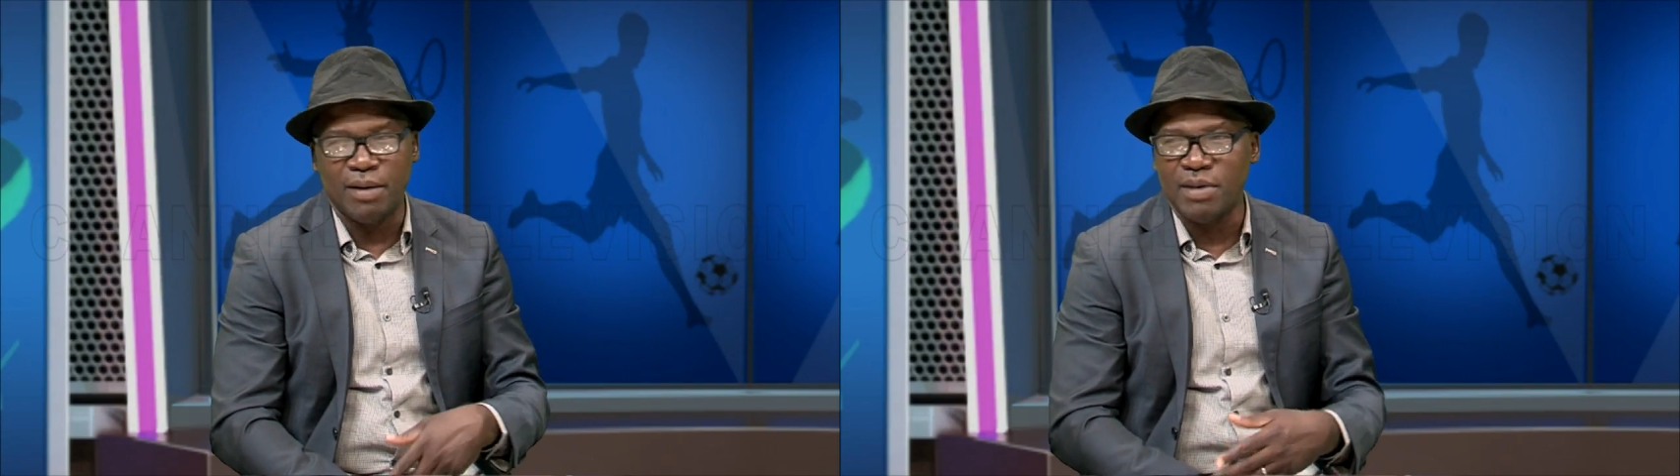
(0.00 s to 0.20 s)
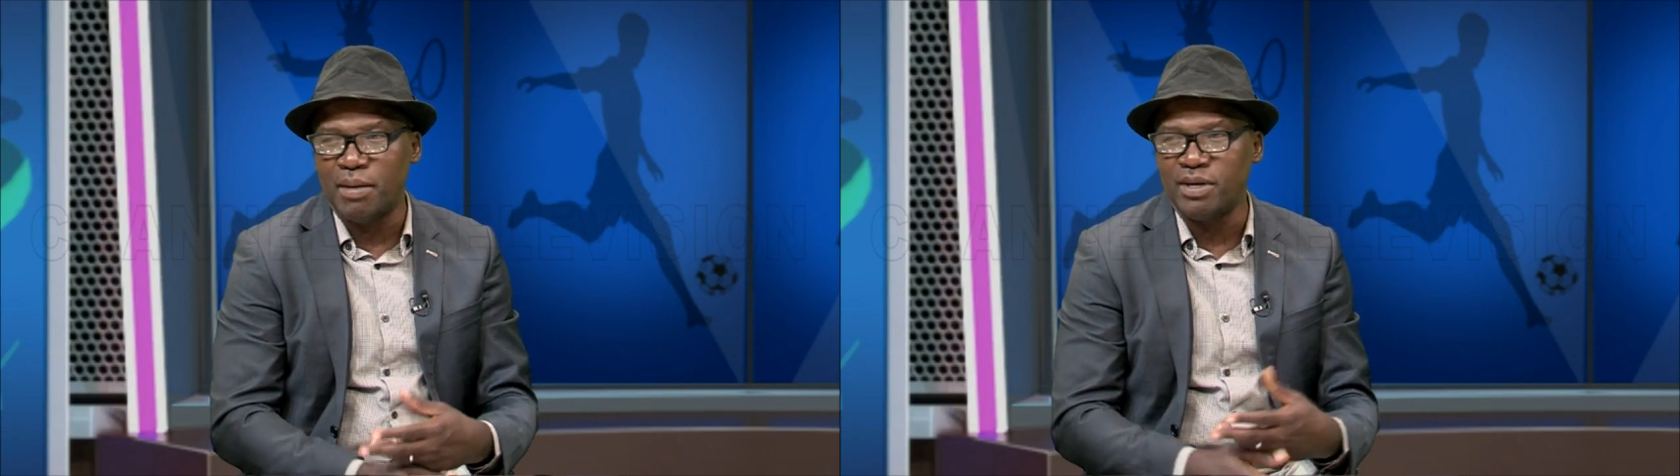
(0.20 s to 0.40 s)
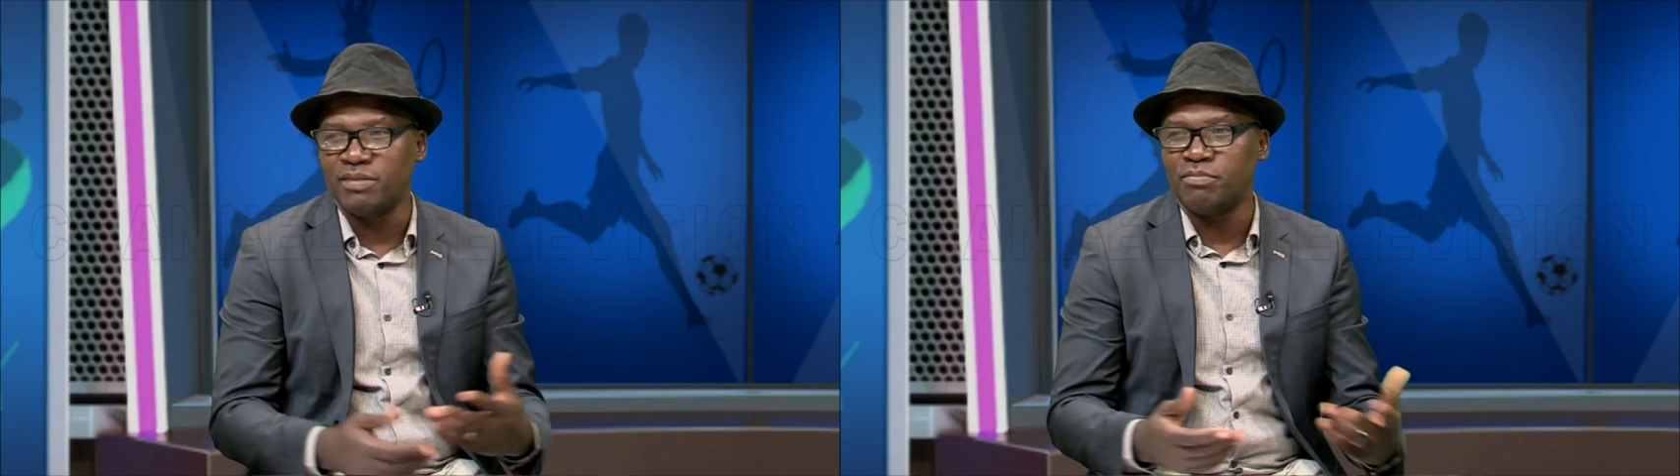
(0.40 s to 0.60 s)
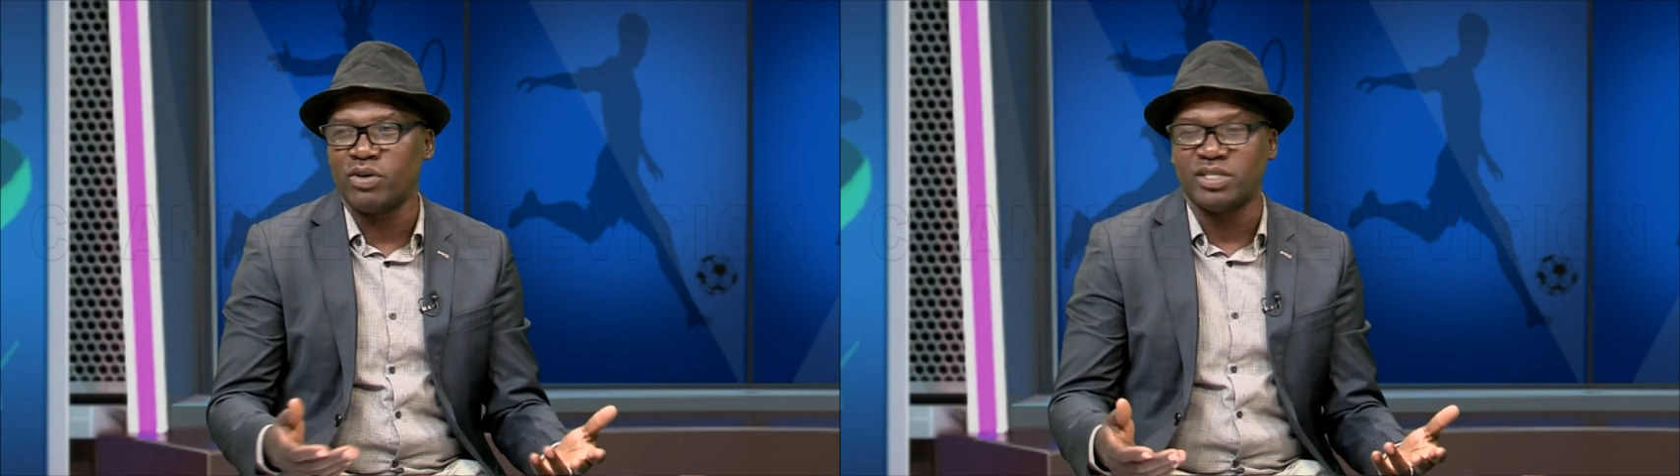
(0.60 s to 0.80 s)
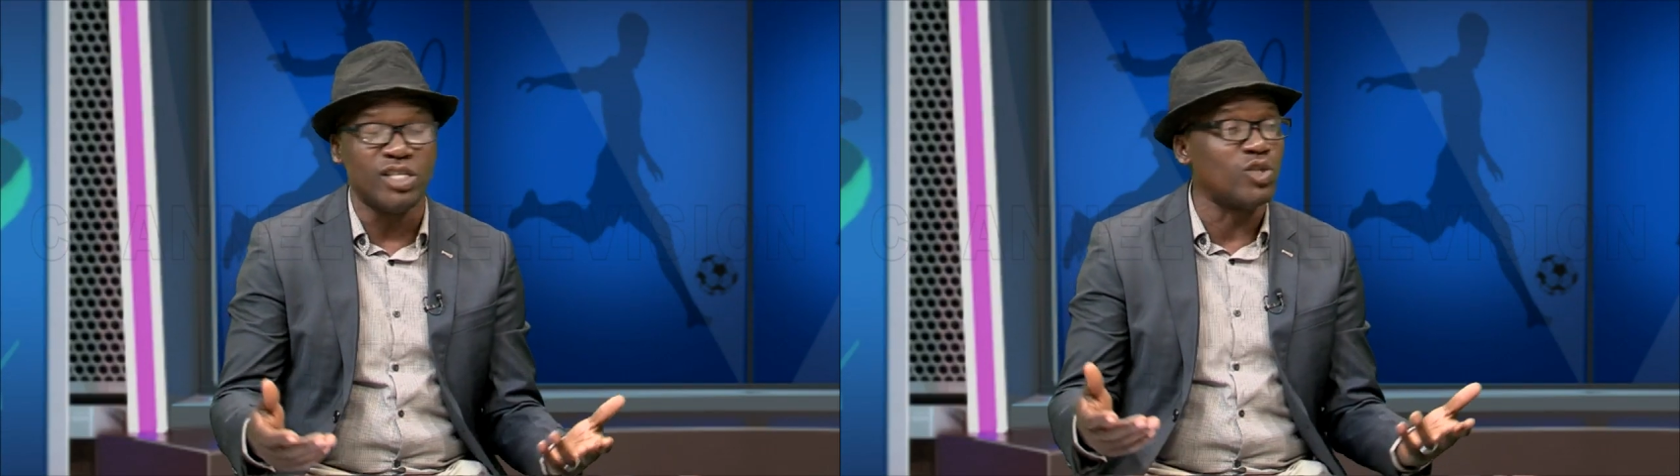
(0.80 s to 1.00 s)
I mean,
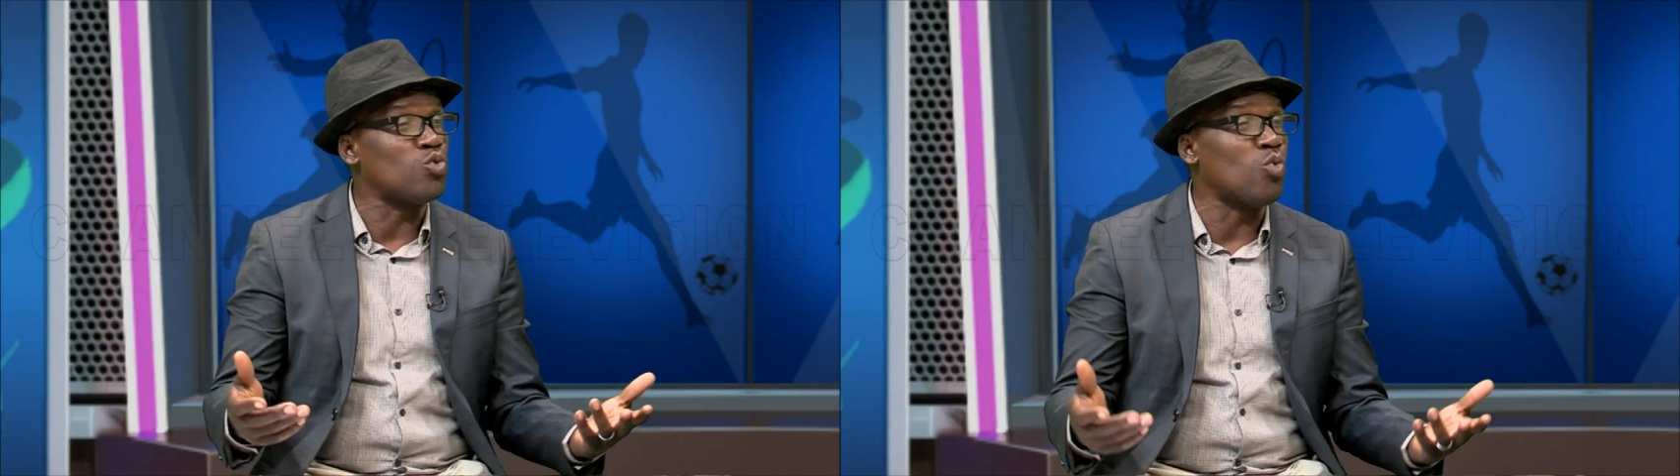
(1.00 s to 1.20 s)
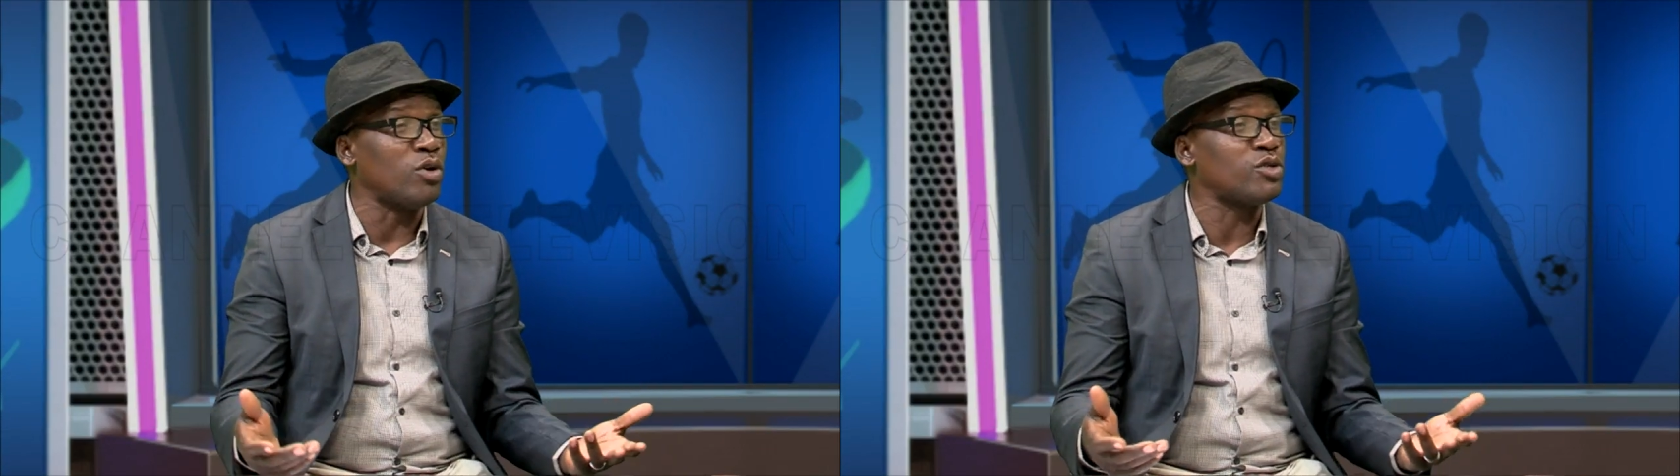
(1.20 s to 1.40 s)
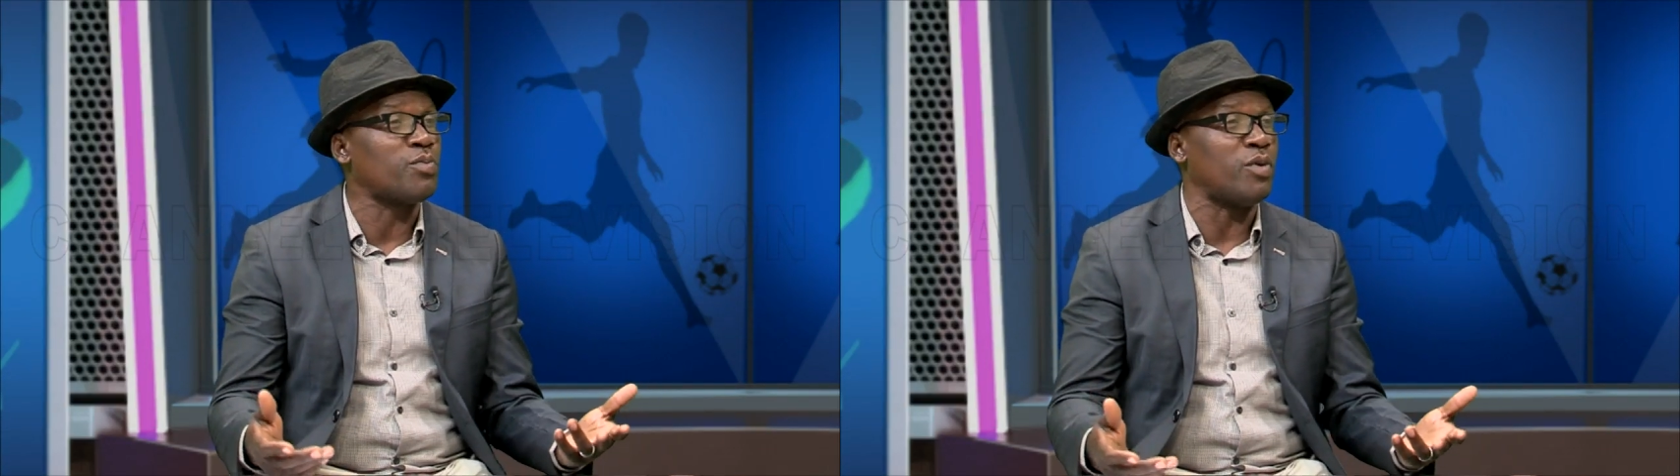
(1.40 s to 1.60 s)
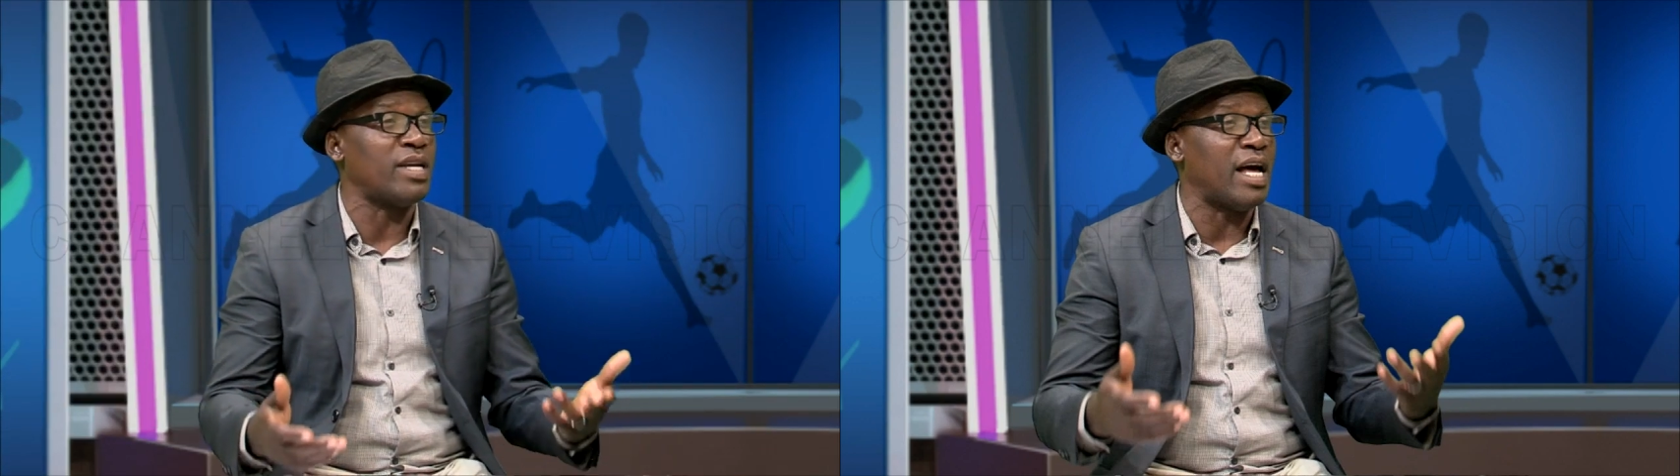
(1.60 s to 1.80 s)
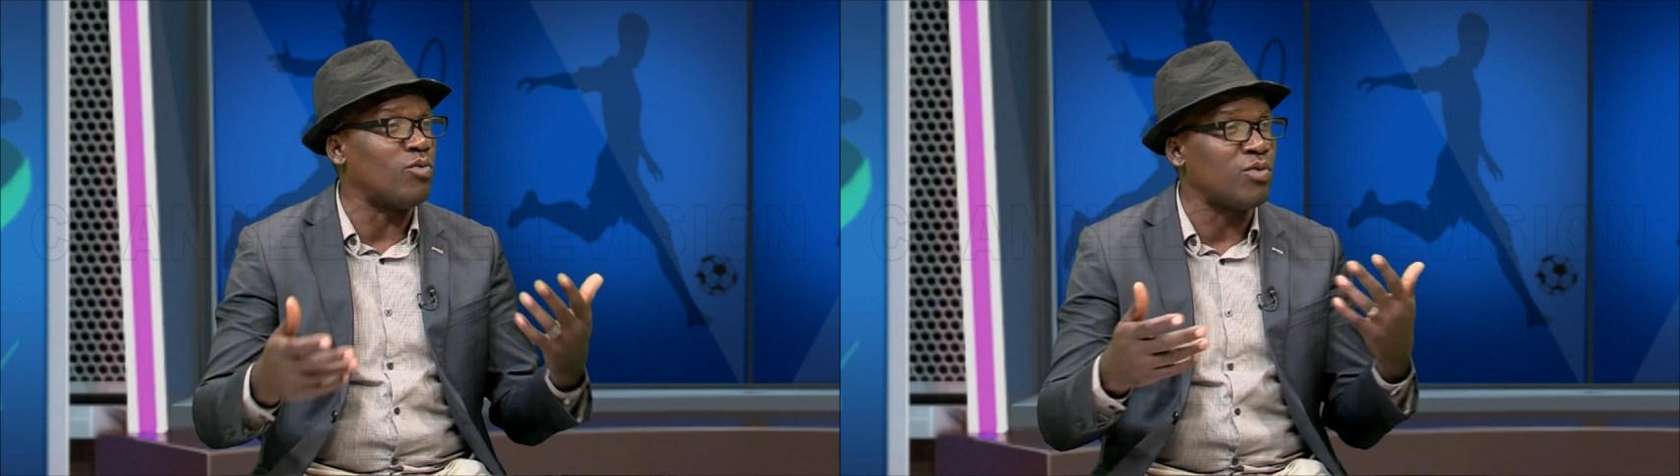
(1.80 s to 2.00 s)
boxing is one
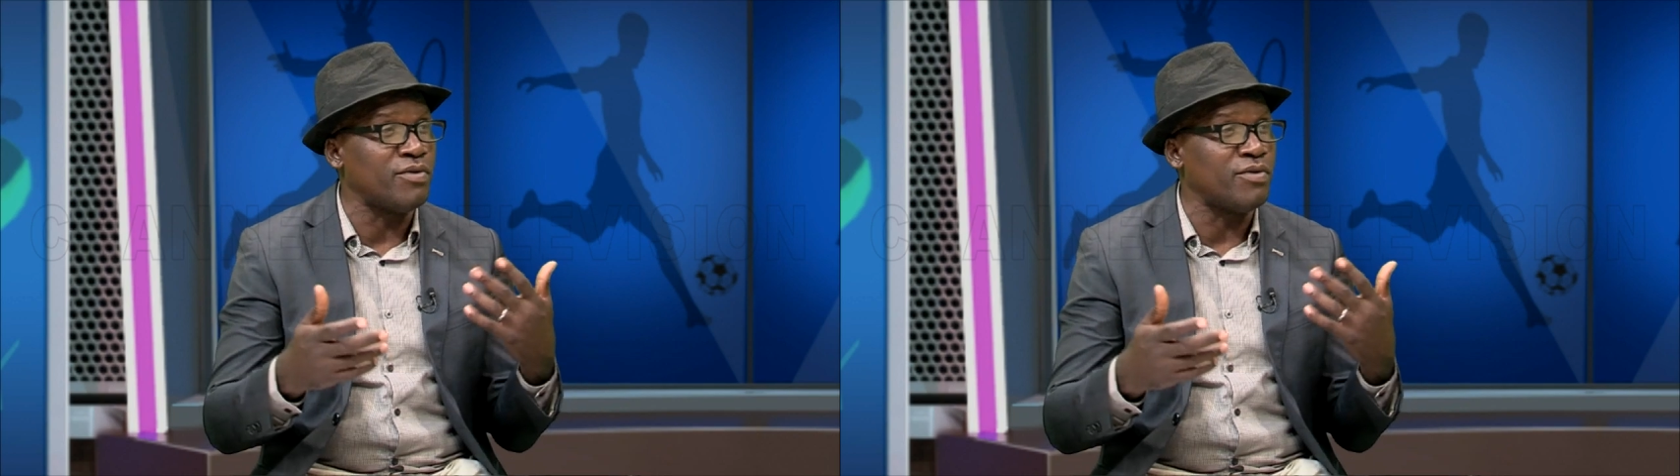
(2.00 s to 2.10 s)
sport that